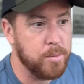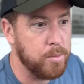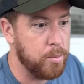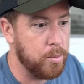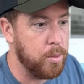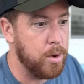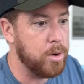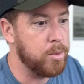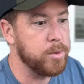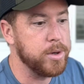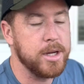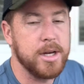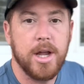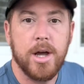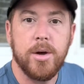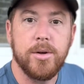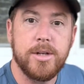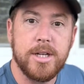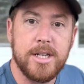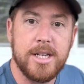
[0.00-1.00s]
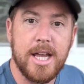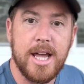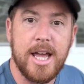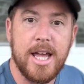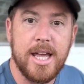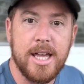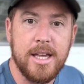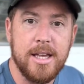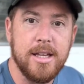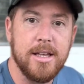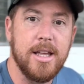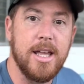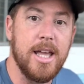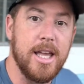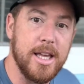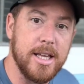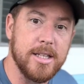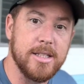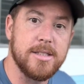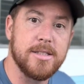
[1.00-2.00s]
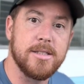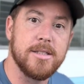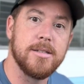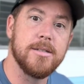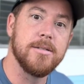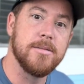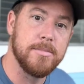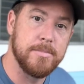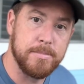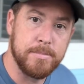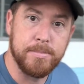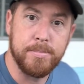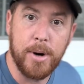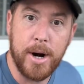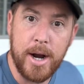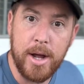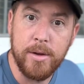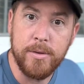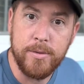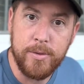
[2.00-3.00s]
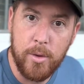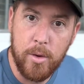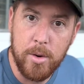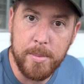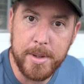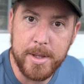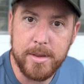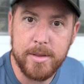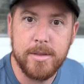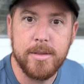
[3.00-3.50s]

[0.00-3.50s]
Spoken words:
what we know today is Brown-Forman.